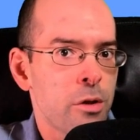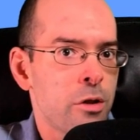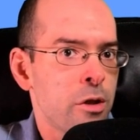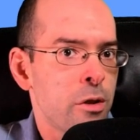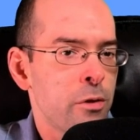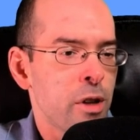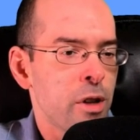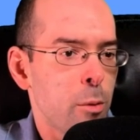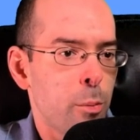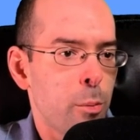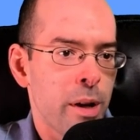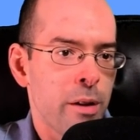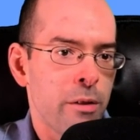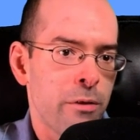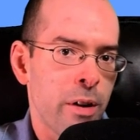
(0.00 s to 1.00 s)
shift up
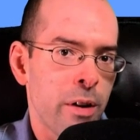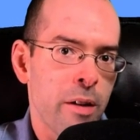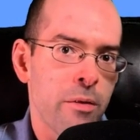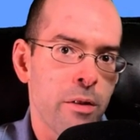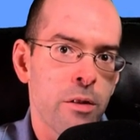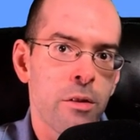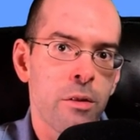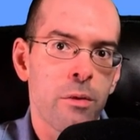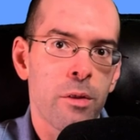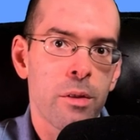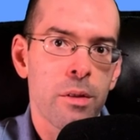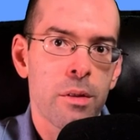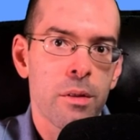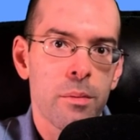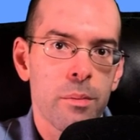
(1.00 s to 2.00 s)
by 5
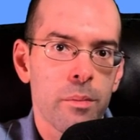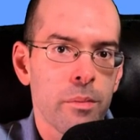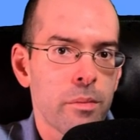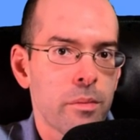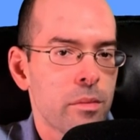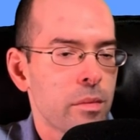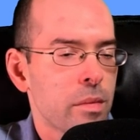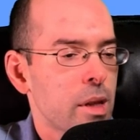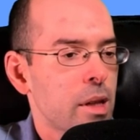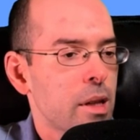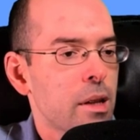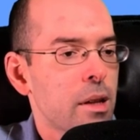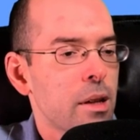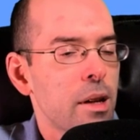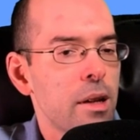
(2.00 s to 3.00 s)
intervals.
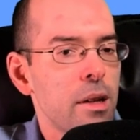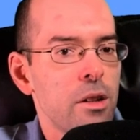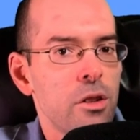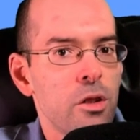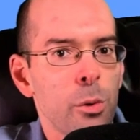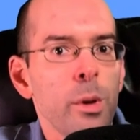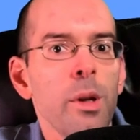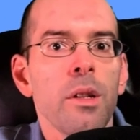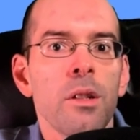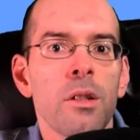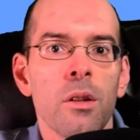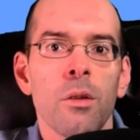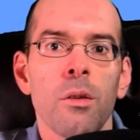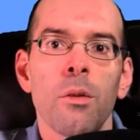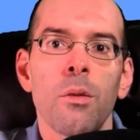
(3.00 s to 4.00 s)
And in doing
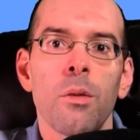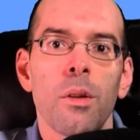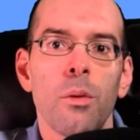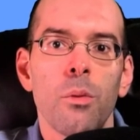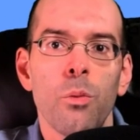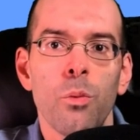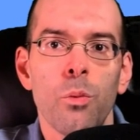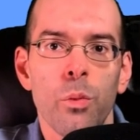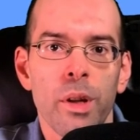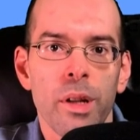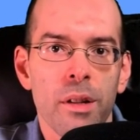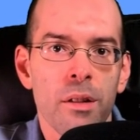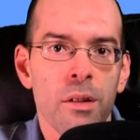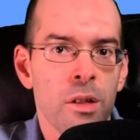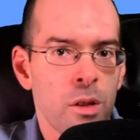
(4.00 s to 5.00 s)
so, we
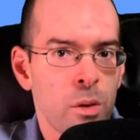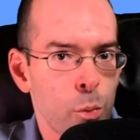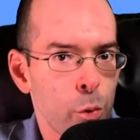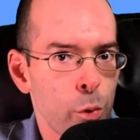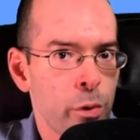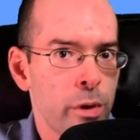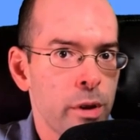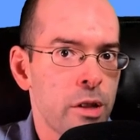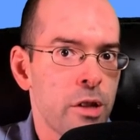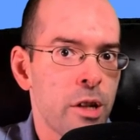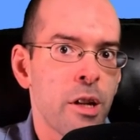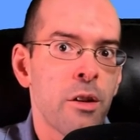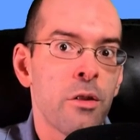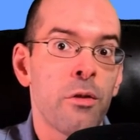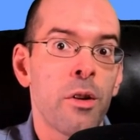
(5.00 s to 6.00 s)
can smoothly
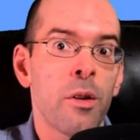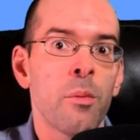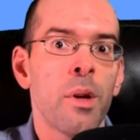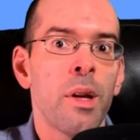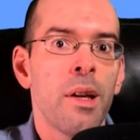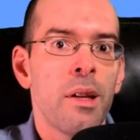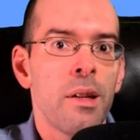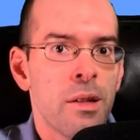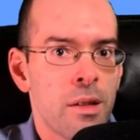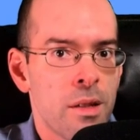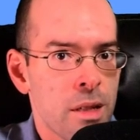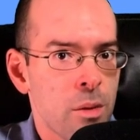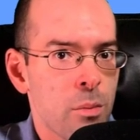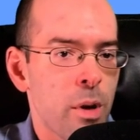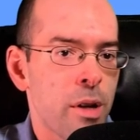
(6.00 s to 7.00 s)
change from
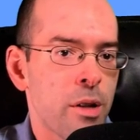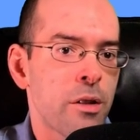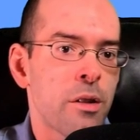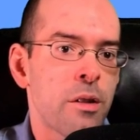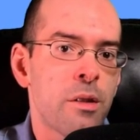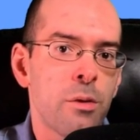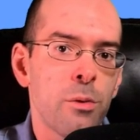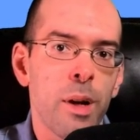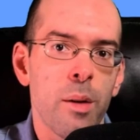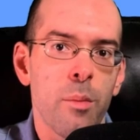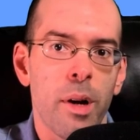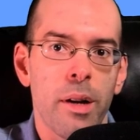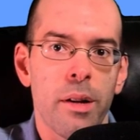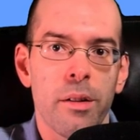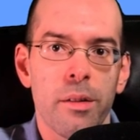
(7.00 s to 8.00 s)
C major to A
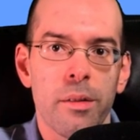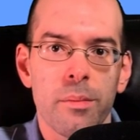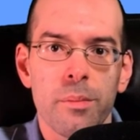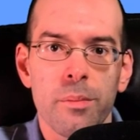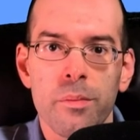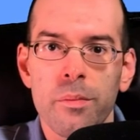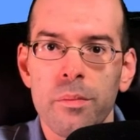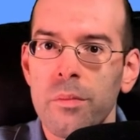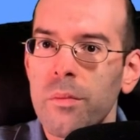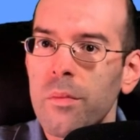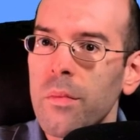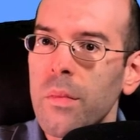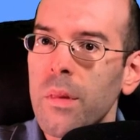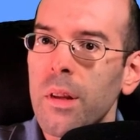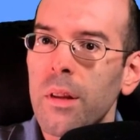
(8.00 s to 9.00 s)
minor.
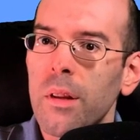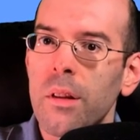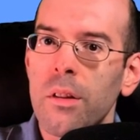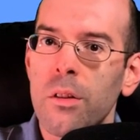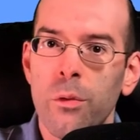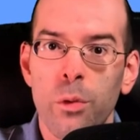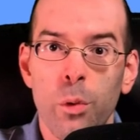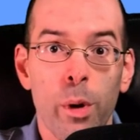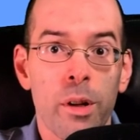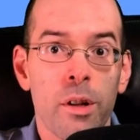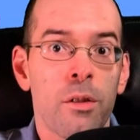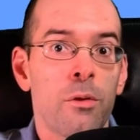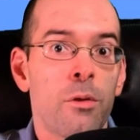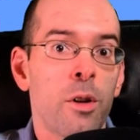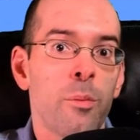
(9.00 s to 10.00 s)
So if you want to
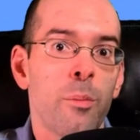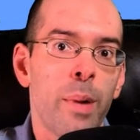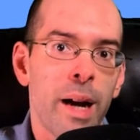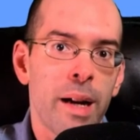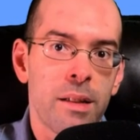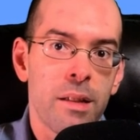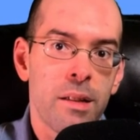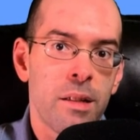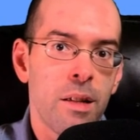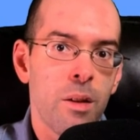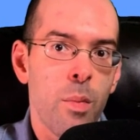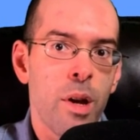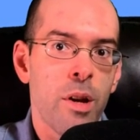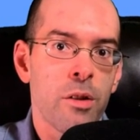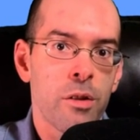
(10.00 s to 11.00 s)
convert back to C
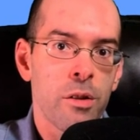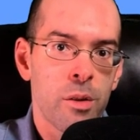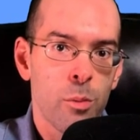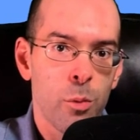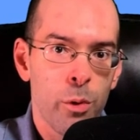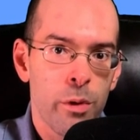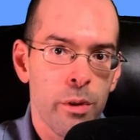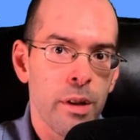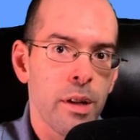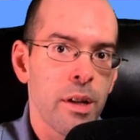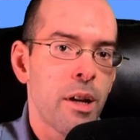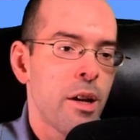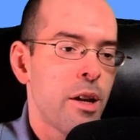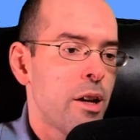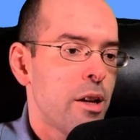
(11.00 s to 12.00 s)
major smoothly,
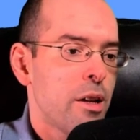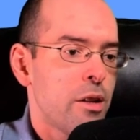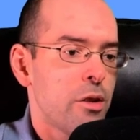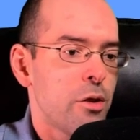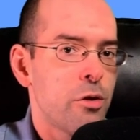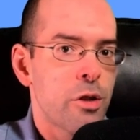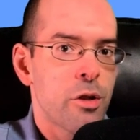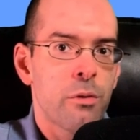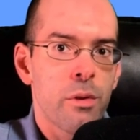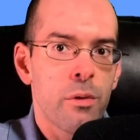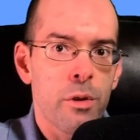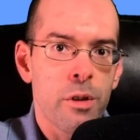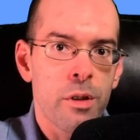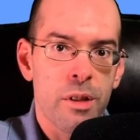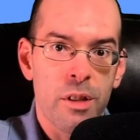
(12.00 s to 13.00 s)
you just
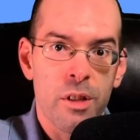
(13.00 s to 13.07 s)
reverse this